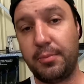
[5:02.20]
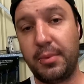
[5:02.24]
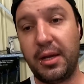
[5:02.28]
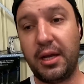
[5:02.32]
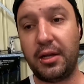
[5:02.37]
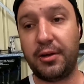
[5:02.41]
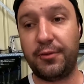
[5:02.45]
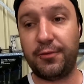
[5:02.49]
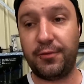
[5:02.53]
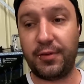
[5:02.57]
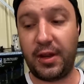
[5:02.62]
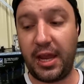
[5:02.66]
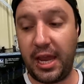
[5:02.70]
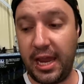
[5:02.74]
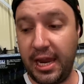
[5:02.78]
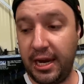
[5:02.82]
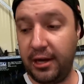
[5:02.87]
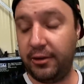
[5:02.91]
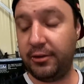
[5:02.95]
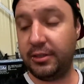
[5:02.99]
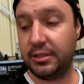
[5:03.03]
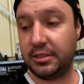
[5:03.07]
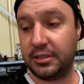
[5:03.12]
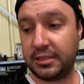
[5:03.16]
amount of
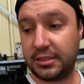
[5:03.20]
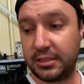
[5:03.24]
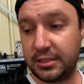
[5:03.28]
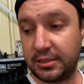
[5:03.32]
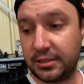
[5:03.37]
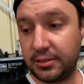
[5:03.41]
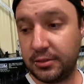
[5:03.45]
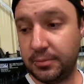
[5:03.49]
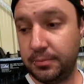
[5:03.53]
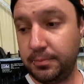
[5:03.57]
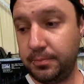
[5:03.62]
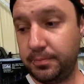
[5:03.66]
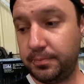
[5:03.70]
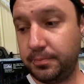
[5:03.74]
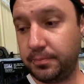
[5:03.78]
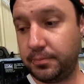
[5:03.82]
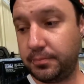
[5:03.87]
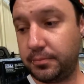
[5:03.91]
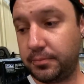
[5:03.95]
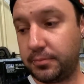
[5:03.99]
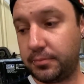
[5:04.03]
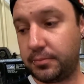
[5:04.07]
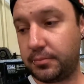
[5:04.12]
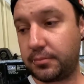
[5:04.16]
air in the system.
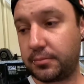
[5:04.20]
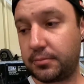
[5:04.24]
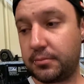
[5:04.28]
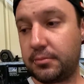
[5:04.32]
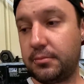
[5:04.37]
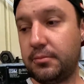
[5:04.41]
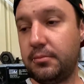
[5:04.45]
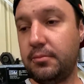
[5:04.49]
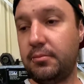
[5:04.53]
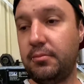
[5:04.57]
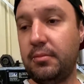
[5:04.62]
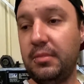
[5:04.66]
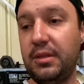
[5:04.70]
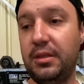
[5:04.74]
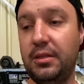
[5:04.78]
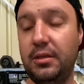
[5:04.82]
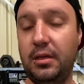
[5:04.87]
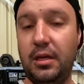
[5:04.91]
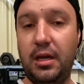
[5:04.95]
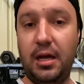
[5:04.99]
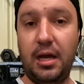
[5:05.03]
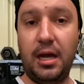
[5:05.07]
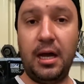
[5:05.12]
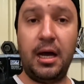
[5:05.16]

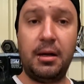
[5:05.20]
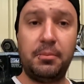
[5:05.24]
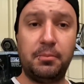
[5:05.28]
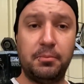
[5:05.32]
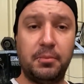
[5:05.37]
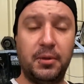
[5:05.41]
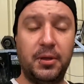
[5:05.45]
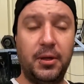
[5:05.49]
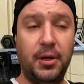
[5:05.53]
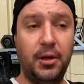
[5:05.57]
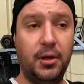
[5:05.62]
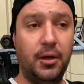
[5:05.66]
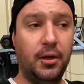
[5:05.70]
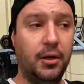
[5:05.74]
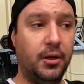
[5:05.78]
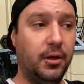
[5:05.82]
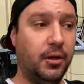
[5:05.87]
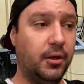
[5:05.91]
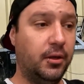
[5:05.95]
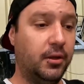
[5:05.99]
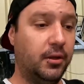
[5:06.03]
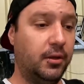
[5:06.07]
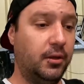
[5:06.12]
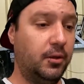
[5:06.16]
But
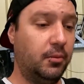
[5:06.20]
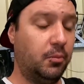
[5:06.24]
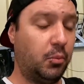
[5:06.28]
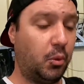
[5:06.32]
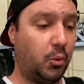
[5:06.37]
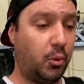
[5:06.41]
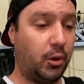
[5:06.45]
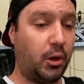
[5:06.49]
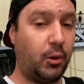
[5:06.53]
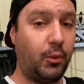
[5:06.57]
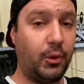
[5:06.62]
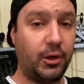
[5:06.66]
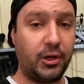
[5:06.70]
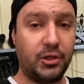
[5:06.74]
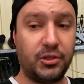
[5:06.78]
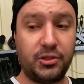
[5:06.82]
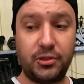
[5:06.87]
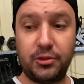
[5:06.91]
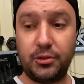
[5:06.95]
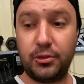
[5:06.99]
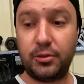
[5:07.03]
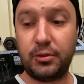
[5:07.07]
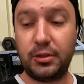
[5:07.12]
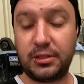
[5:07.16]
what I want to
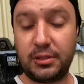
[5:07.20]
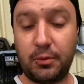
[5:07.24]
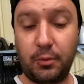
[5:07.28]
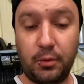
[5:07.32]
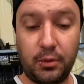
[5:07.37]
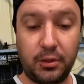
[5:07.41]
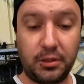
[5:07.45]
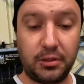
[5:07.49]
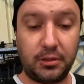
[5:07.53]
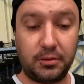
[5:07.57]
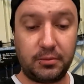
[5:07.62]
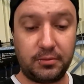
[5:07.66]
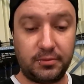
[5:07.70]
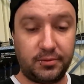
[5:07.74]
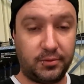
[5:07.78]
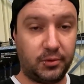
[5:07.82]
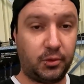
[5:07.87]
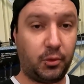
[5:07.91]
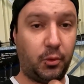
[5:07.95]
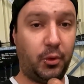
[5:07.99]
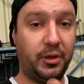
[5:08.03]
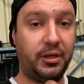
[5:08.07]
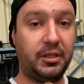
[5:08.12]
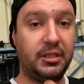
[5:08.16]
do is I want to
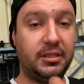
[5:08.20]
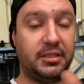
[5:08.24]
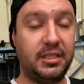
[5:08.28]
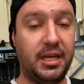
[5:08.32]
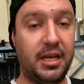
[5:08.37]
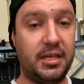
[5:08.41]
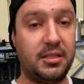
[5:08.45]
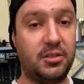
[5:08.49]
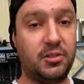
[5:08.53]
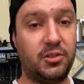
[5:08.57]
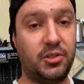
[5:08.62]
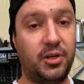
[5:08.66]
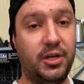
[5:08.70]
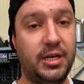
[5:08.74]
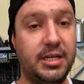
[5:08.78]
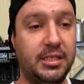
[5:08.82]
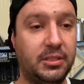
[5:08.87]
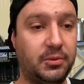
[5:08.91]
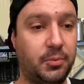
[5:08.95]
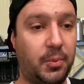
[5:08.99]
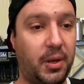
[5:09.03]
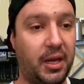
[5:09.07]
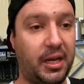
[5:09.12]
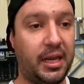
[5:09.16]
quickly take the
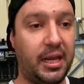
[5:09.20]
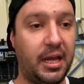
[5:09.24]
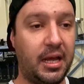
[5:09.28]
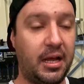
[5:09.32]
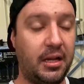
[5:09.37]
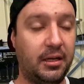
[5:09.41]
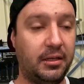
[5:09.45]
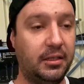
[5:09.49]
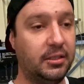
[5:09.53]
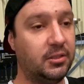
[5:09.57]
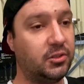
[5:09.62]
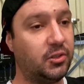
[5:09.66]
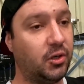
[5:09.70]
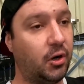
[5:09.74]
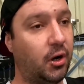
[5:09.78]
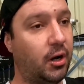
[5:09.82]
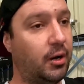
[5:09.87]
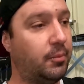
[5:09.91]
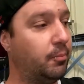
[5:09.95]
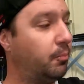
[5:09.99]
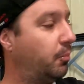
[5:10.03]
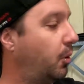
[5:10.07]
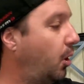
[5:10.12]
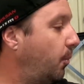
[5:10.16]
trans back out and
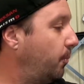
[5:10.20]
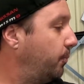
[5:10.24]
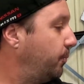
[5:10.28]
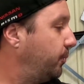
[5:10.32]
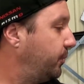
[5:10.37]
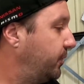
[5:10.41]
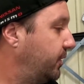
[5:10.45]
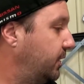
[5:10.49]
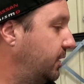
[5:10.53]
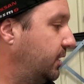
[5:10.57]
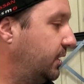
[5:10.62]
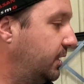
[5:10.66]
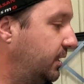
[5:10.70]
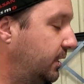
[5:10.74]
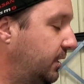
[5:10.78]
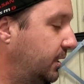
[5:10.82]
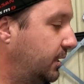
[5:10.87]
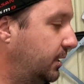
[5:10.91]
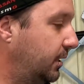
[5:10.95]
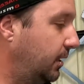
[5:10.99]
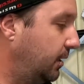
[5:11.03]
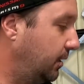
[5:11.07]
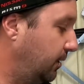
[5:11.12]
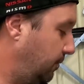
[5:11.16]
try and pop
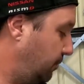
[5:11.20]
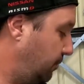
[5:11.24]
the